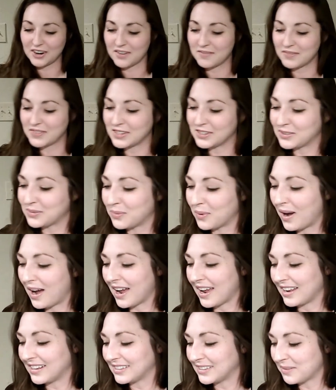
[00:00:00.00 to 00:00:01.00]
of this
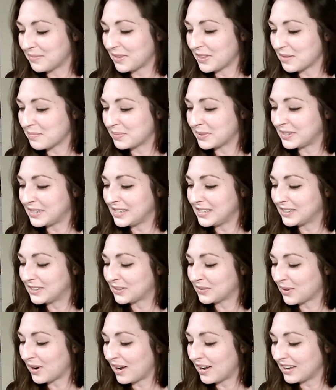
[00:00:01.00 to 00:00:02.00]
wine, something that Petite
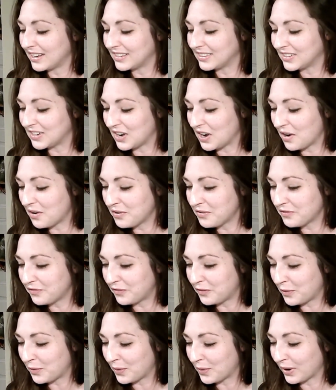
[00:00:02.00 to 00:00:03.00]
Sirah is known
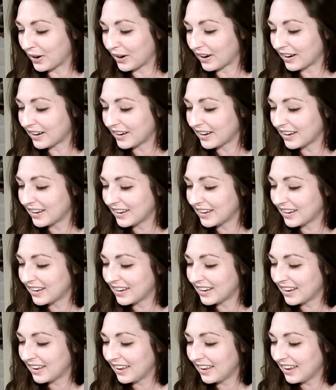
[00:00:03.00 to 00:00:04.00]
for.
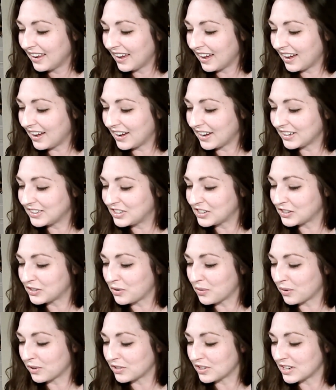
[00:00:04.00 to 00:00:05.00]
Just
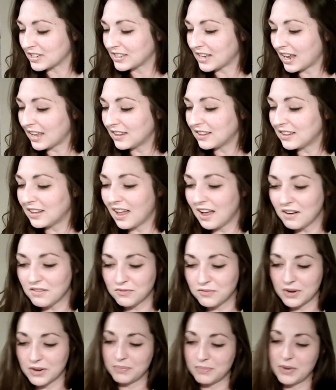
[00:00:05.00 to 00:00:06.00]
gorgeous. I love
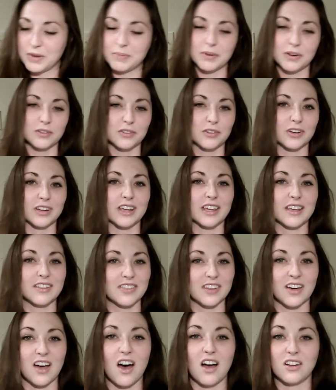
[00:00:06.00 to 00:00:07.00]
when people are looking at
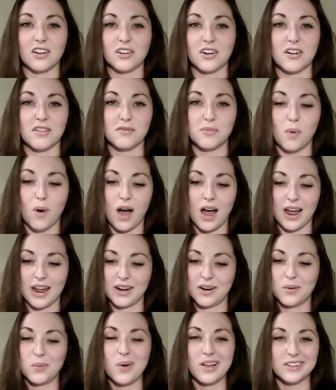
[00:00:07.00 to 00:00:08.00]
the color of
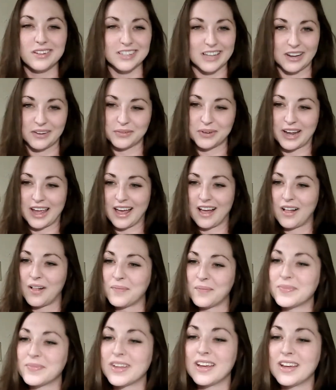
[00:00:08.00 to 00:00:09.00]
wine. Well done,
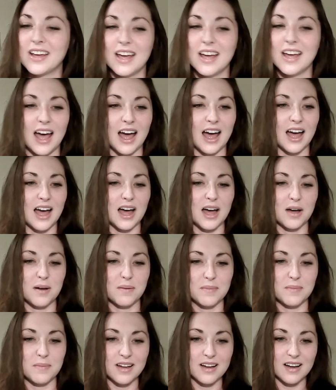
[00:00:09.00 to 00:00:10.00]
Raquel.
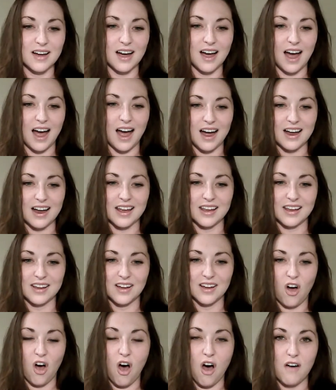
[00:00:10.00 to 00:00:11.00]

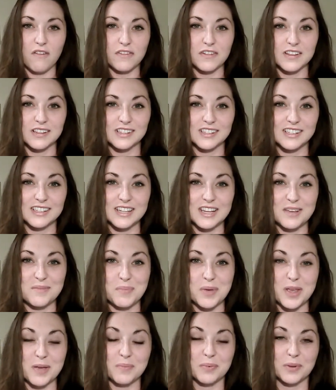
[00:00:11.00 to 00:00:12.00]
I often see
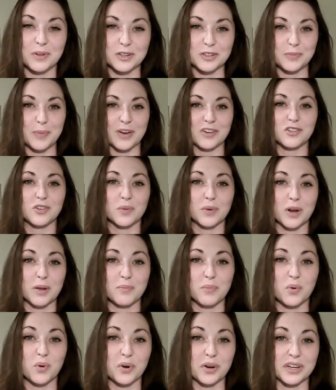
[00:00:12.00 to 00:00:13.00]
people, especially when
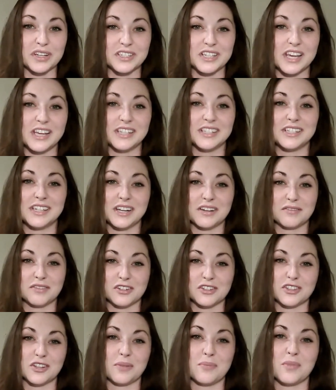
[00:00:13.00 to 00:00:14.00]
I'm pouring a tasting
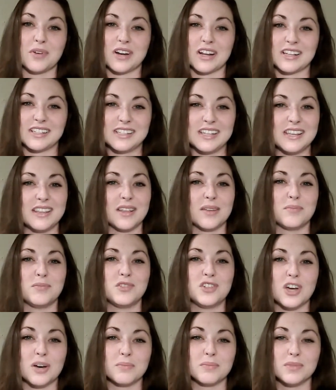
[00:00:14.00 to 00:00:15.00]
for someone, I see them
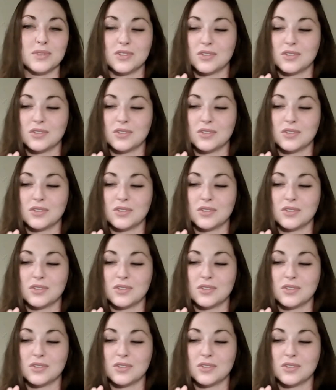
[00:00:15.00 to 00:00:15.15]
jump